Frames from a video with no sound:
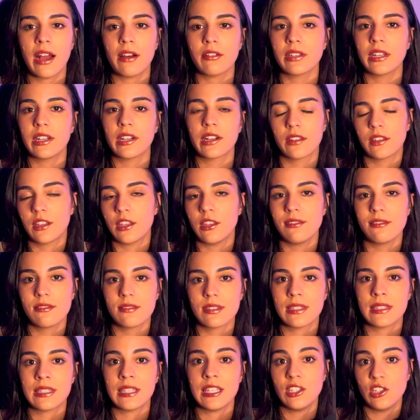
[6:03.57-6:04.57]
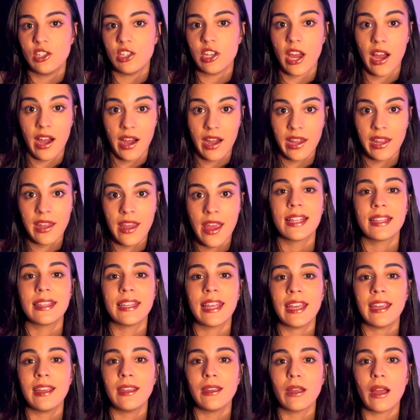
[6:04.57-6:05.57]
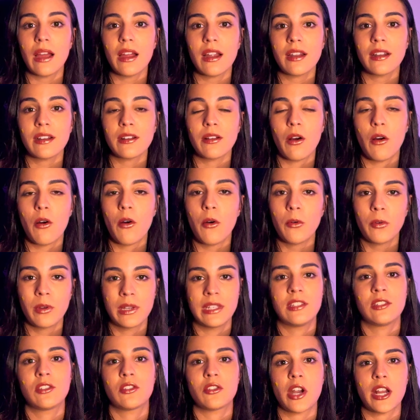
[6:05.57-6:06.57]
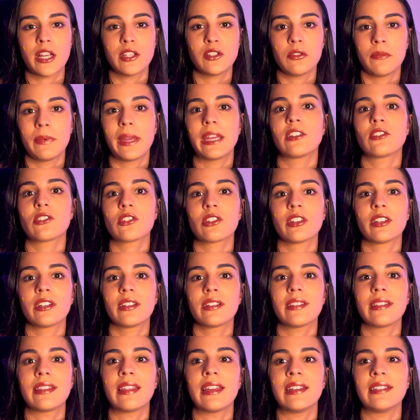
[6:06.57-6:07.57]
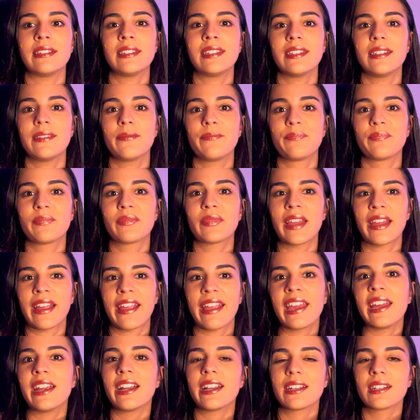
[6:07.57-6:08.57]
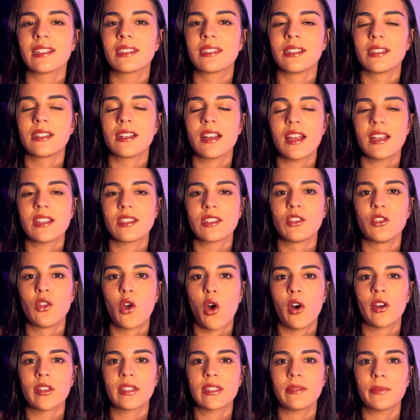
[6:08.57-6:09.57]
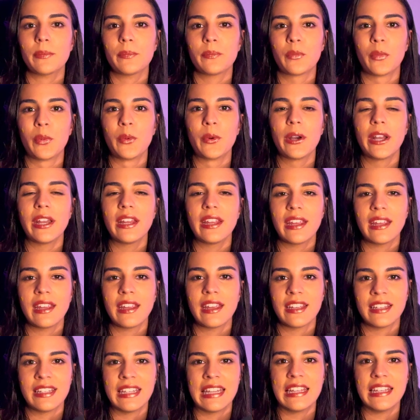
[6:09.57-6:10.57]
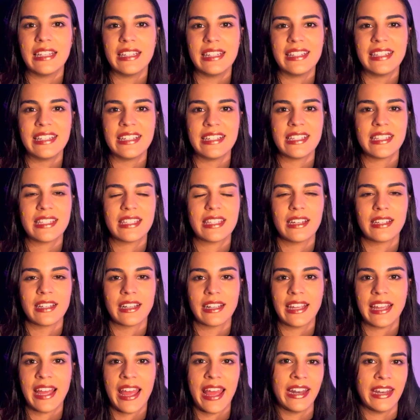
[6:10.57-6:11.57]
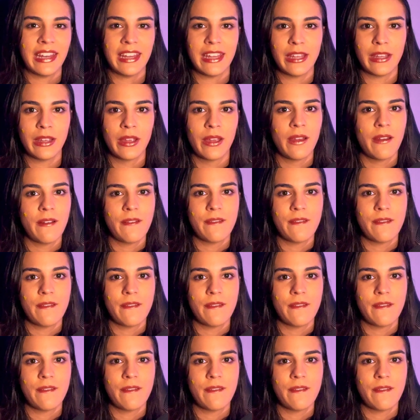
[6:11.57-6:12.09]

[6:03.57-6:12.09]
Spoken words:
on how they're going to use CGI, they are always trying to make sure that the character is not bringing in this Uncanny